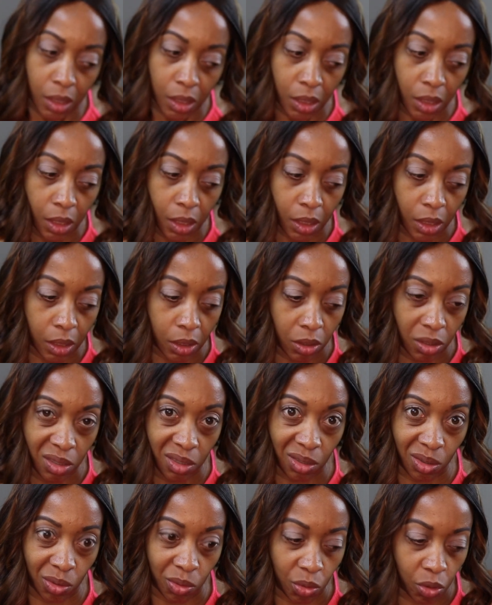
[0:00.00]
Yeah,
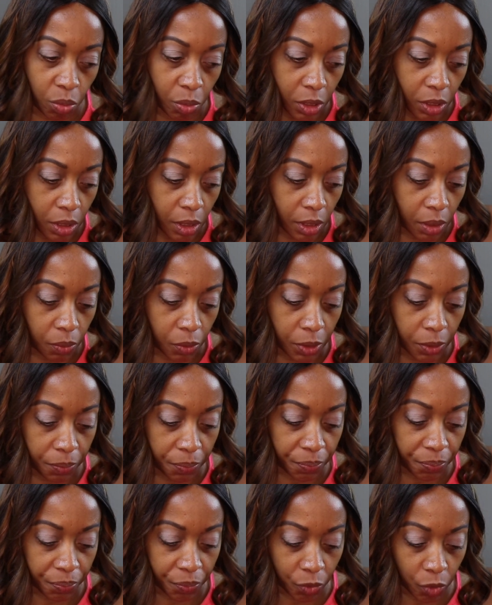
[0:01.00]
I don't know about that one.
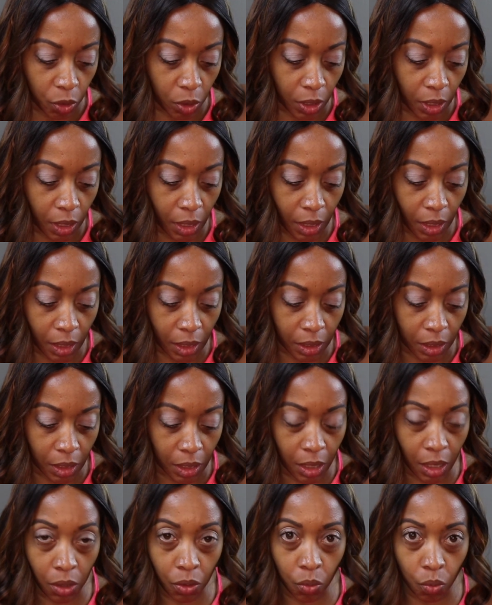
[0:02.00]
And
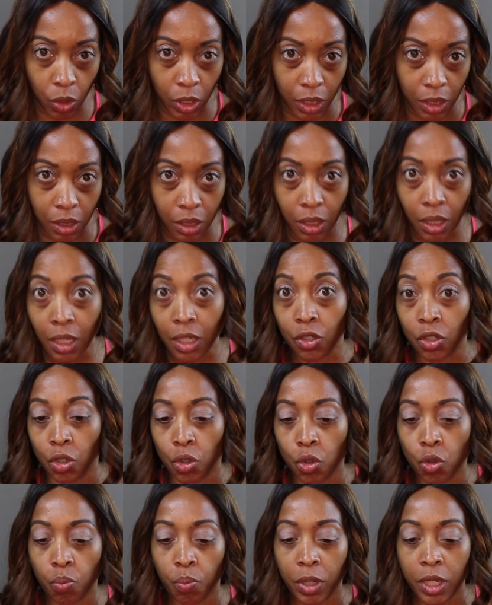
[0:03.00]
the other one is a
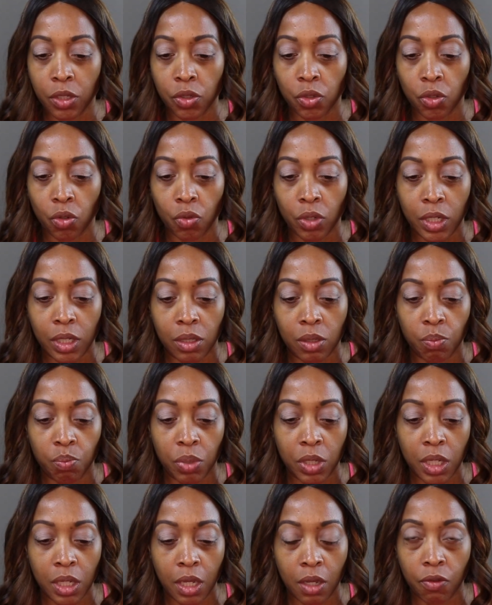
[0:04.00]
new pencil. It's
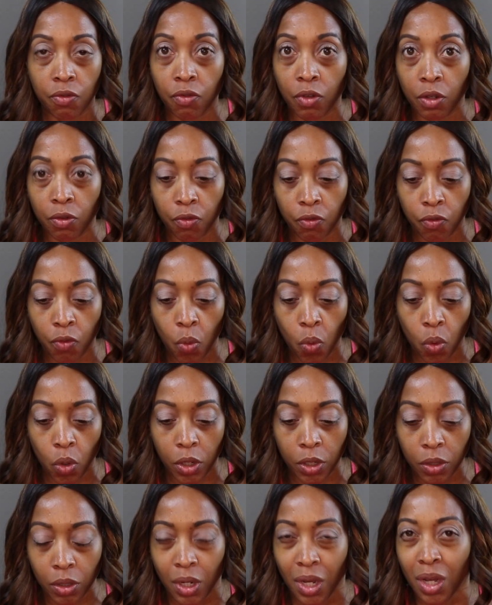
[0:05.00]

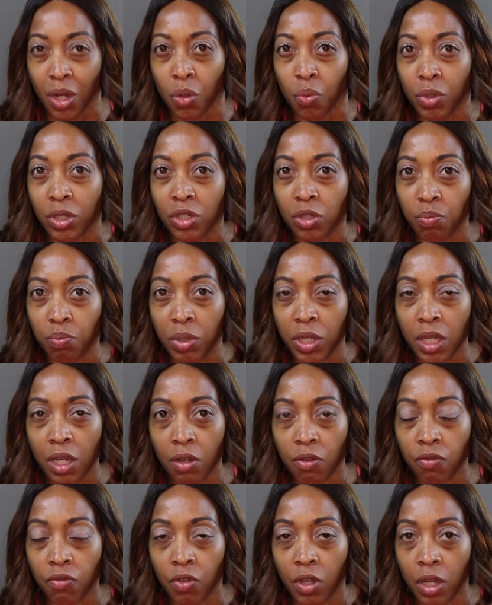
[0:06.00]
BFF4, which
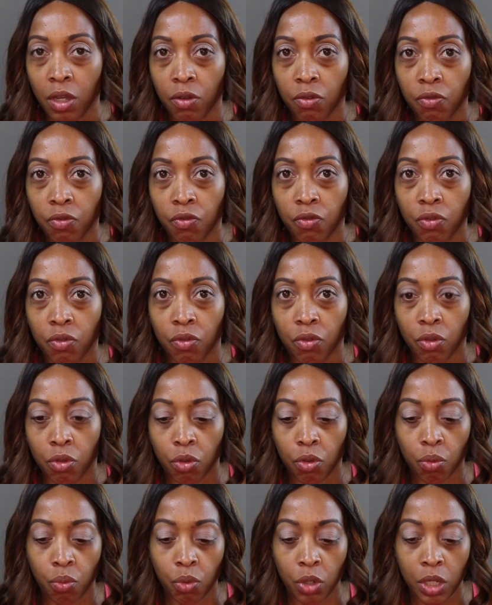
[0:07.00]

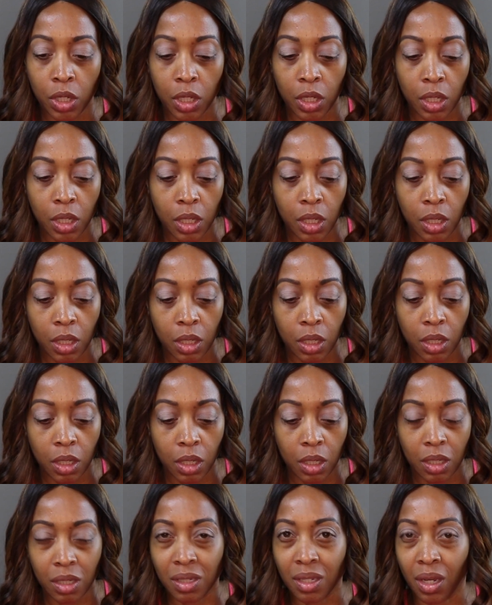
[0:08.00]
BFF3
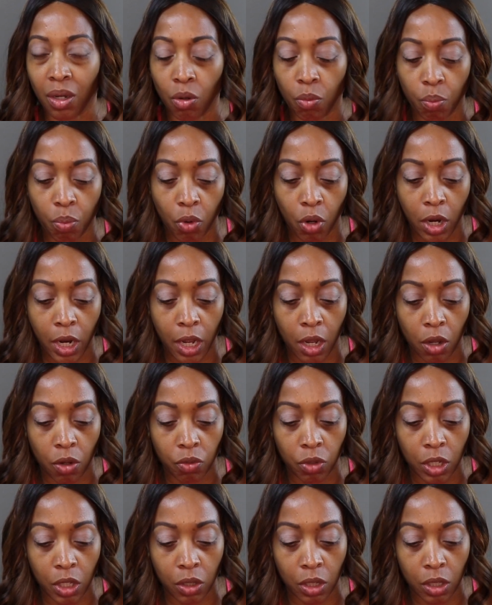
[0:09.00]
is like a
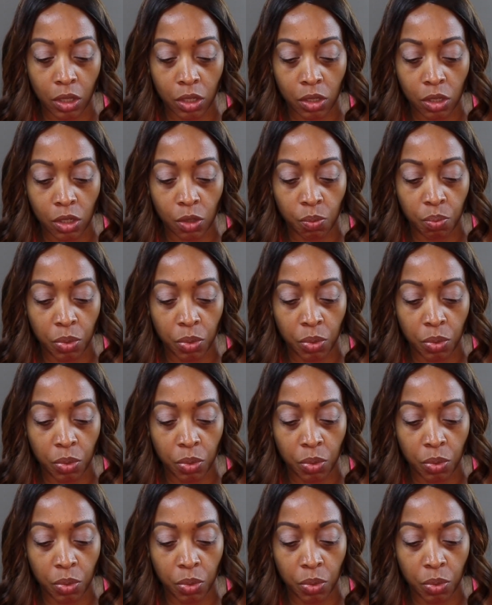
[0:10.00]
brown, and then this is